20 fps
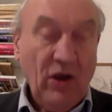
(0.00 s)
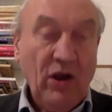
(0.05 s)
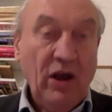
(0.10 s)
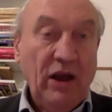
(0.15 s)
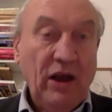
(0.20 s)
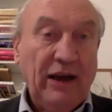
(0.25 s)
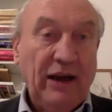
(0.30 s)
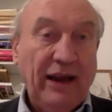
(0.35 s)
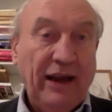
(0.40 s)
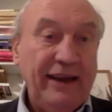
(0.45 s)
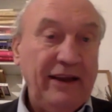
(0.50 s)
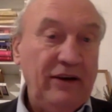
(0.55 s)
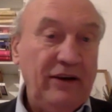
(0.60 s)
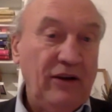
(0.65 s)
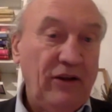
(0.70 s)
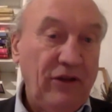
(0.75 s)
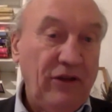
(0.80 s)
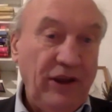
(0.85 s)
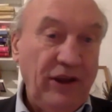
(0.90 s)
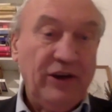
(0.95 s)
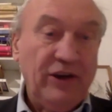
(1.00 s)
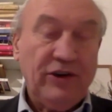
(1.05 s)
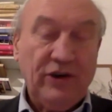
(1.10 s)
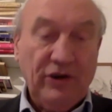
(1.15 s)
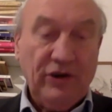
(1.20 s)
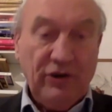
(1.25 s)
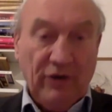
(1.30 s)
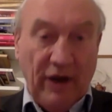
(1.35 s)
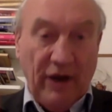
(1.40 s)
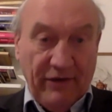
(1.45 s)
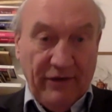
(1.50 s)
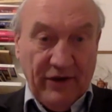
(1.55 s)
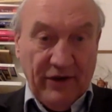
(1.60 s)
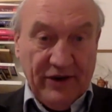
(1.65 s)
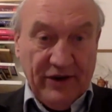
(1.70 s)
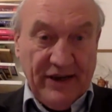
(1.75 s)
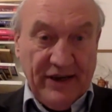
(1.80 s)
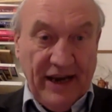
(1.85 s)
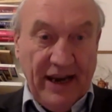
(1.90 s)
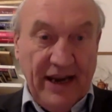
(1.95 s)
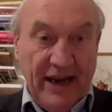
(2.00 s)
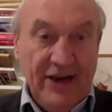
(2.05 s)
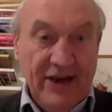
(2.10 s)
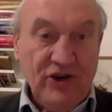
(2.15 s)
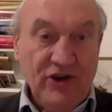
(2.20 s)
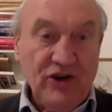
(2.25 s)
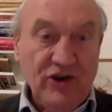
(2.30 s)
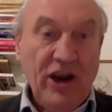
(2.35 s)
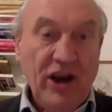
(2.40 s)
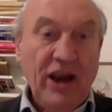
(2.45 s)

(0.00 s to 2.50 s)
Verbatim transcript: like in a theater, you have the stage,